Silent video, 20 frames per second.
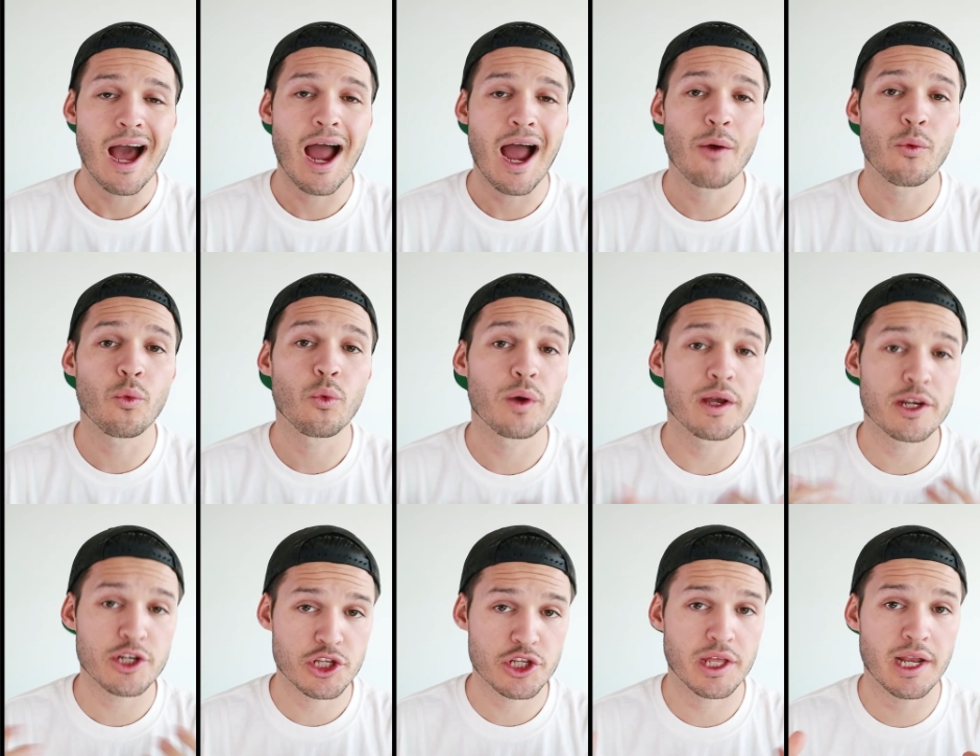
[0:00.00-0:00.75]
I
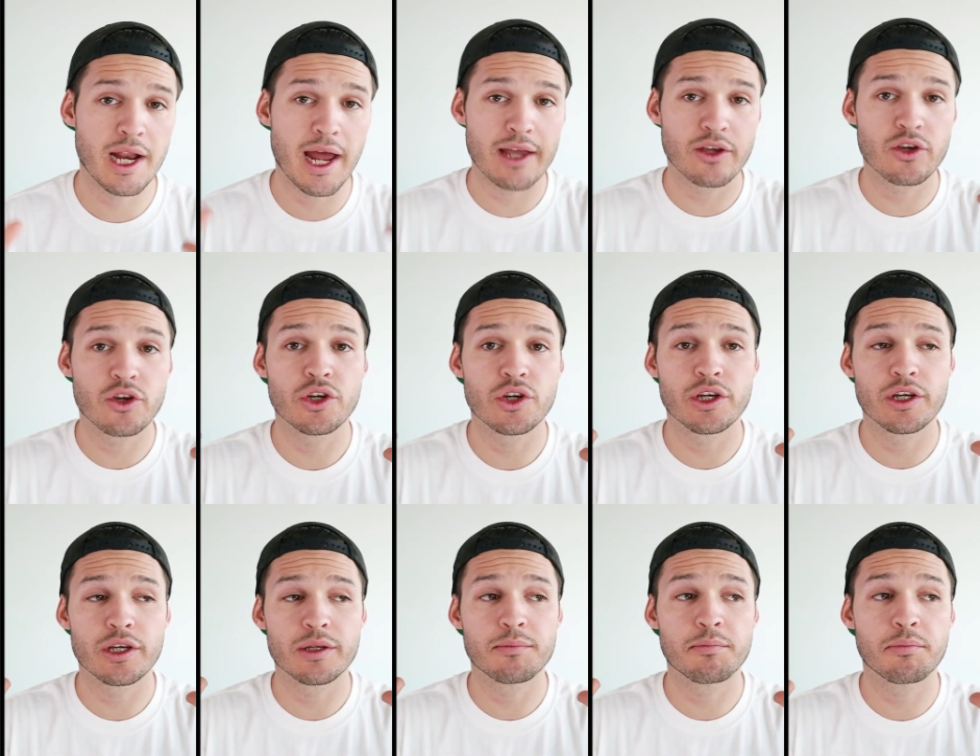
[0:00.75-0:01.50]
wish that I
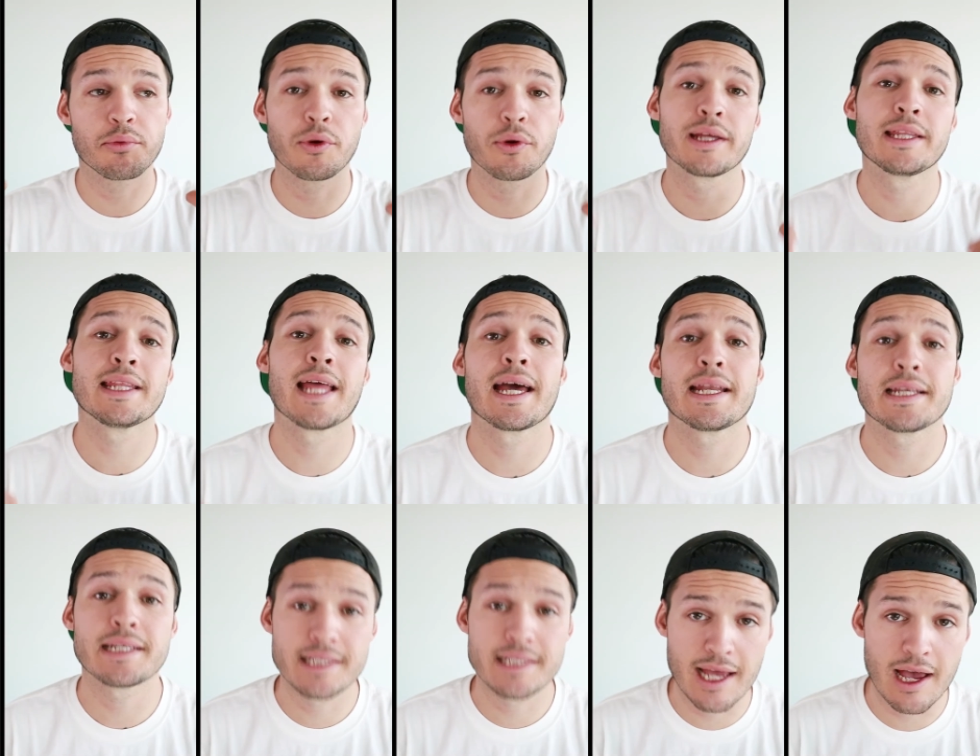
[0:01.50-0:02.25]
could bring
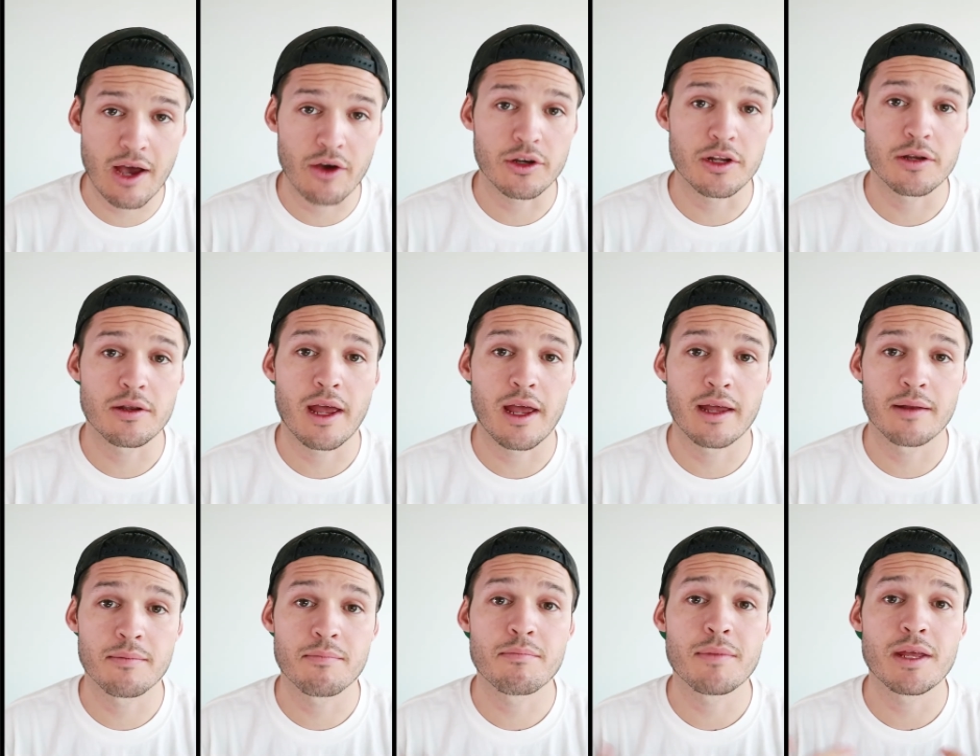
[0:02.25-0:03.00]
that down and,
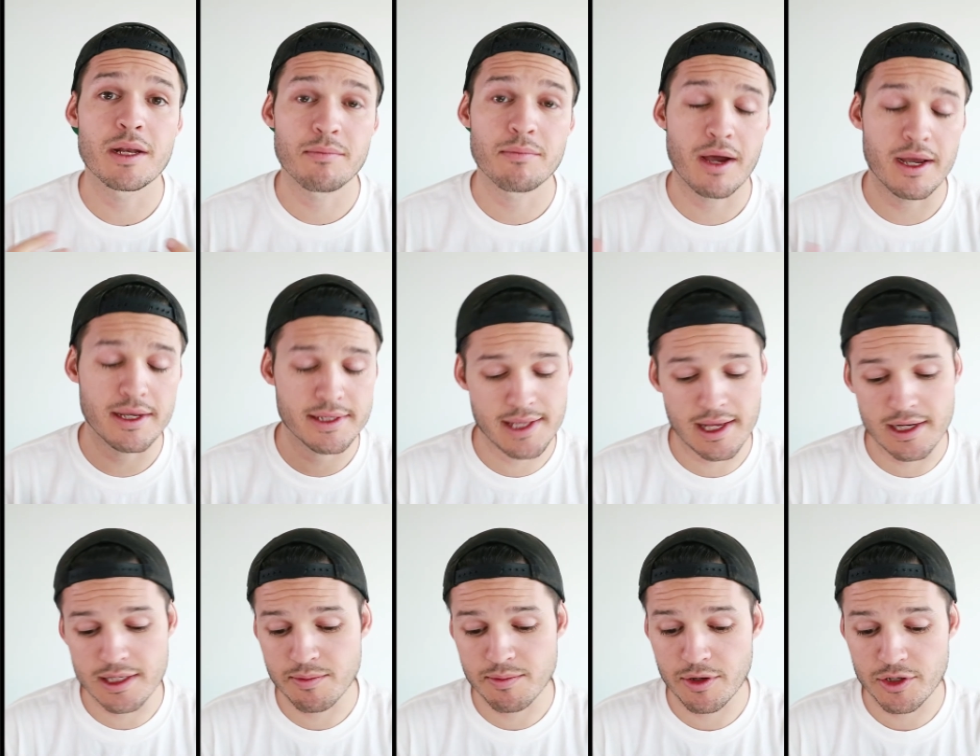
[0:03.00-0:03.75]
and minimize
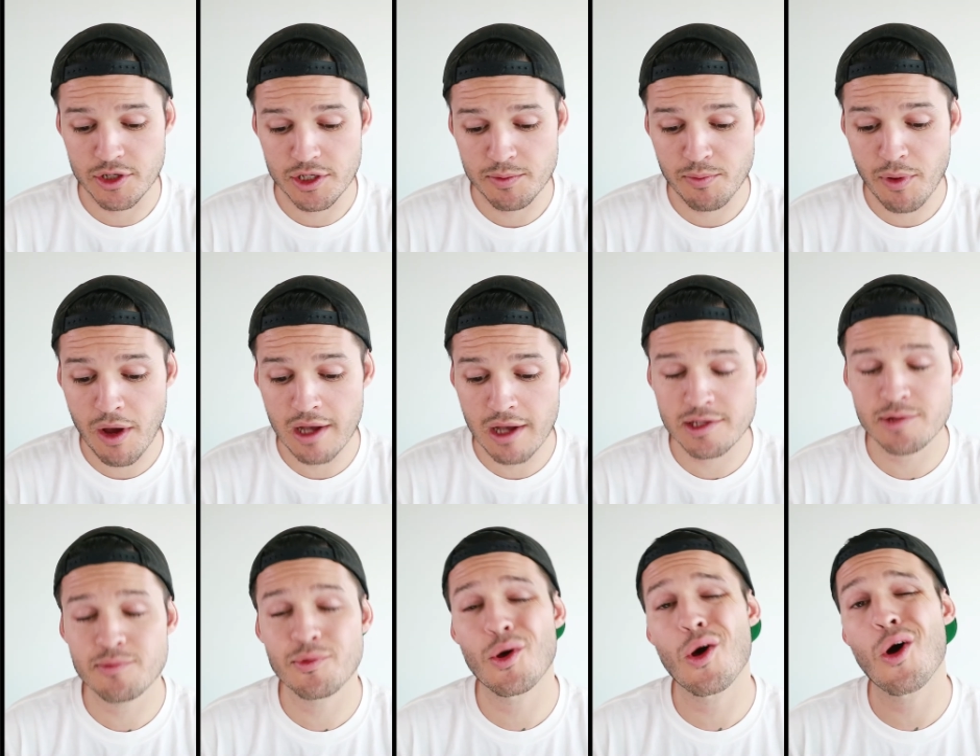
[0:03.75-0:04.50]
that as much as
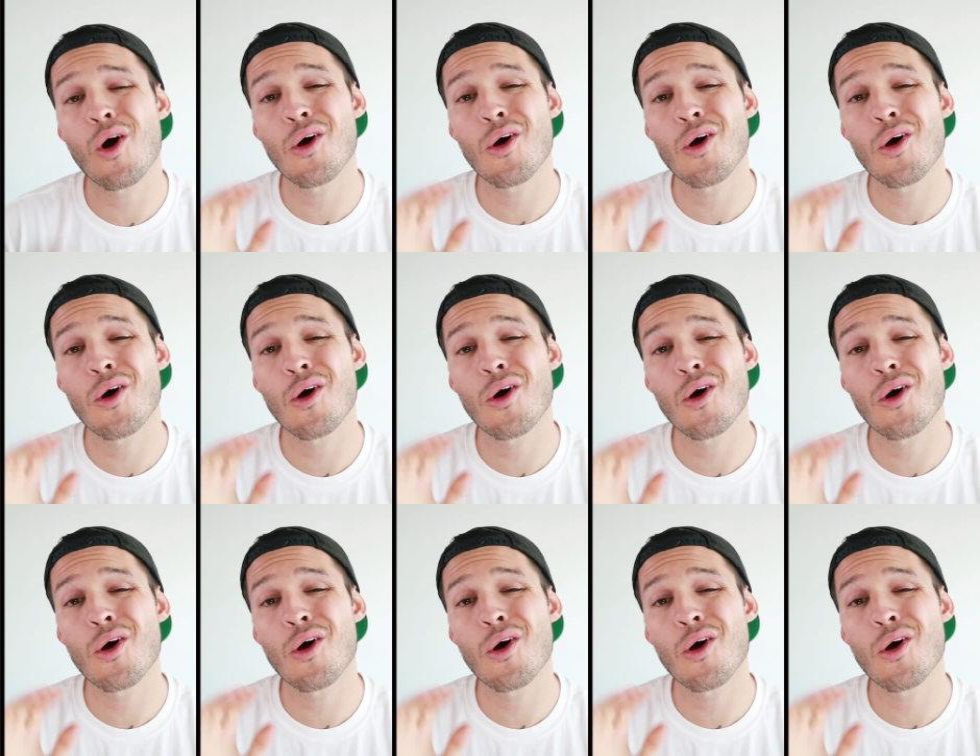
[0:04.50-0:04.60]
possible.